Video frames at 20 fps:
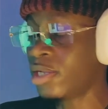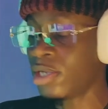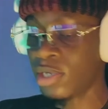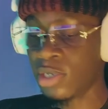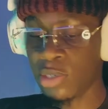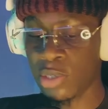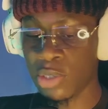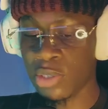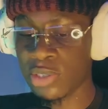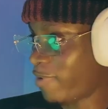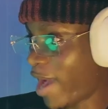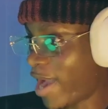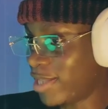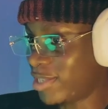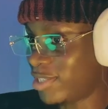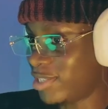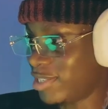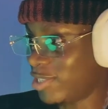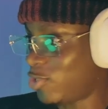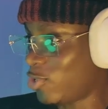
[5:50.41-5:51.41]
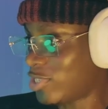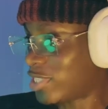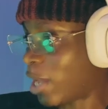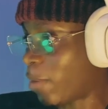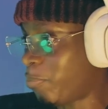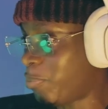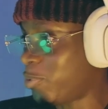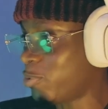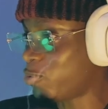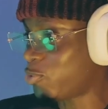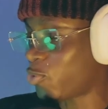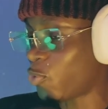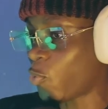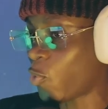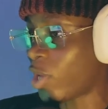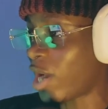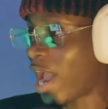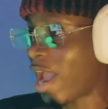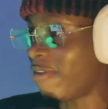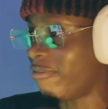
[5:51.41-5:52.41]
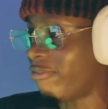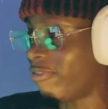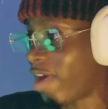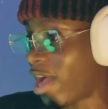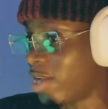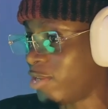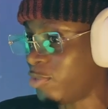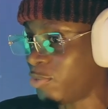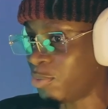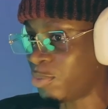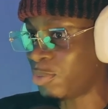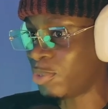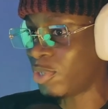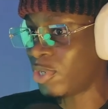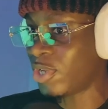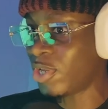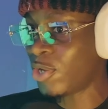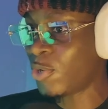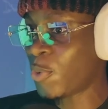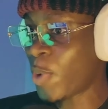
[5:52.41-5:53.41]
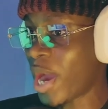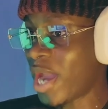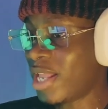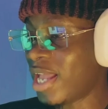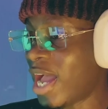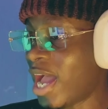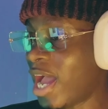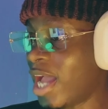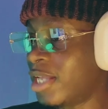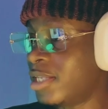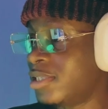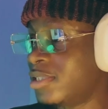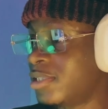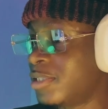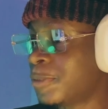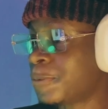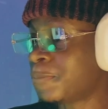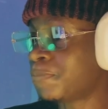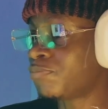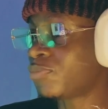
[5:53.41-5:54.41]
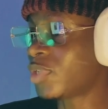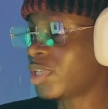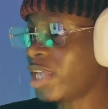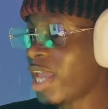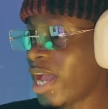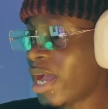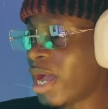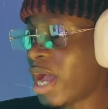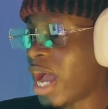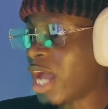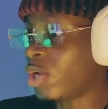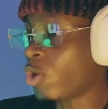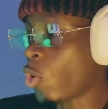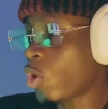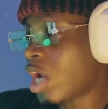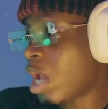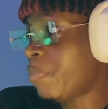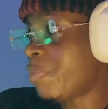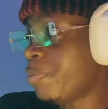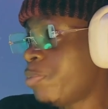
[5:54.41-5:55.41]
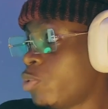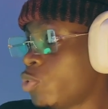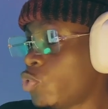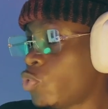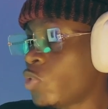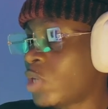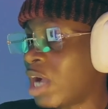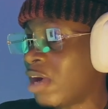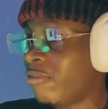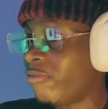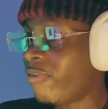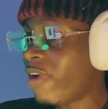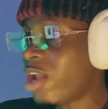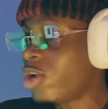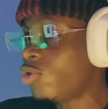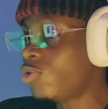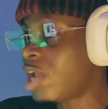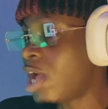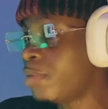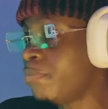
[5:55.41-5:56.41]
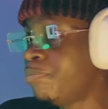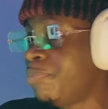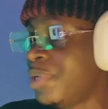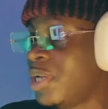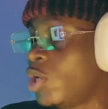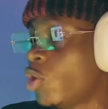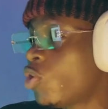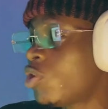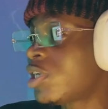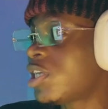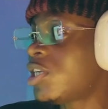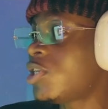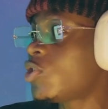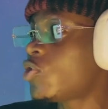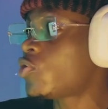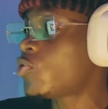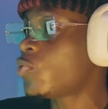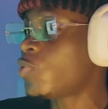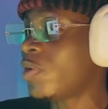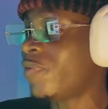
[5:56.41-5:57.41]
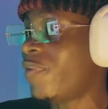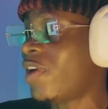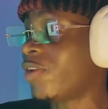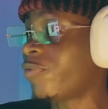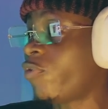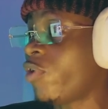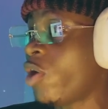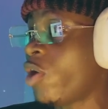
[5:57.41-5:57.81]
Because it just appeals to what I value, right? And yeah, and other people too can value that belonging to. In fact, for a